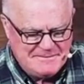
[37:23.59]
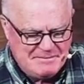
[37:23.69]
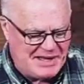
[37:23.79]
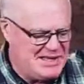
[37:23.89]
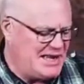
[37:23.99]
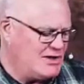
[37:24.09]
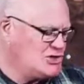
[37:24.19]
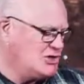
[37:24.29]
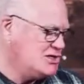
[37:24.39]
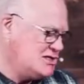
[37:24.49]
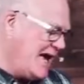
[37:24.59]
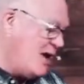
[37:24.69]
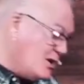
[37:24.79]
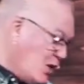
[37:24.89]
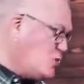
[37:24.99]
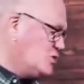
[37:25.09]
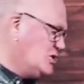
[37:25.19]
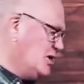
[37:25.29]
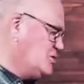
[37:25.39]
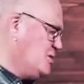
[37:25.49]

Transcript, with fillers: Back in our church, our local church,